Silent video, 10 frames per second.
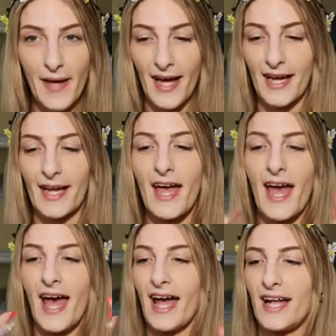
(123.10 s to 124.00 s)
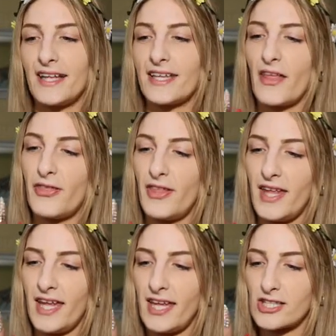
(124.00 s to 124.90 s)
bag and
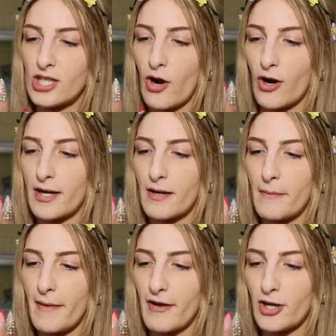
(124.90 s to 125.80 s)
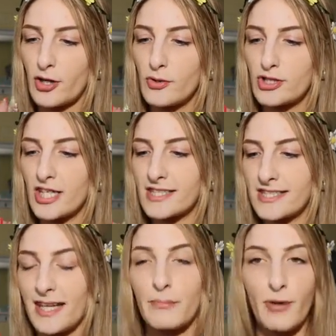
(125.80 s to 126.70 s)
the Tarte Maracuja
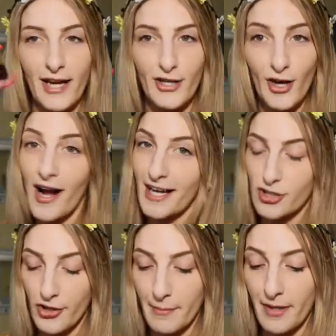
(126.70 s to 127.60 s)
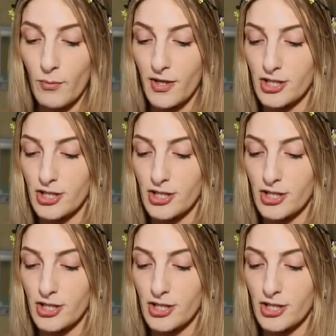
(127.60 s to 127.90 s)
C Brightener Eye Treatment,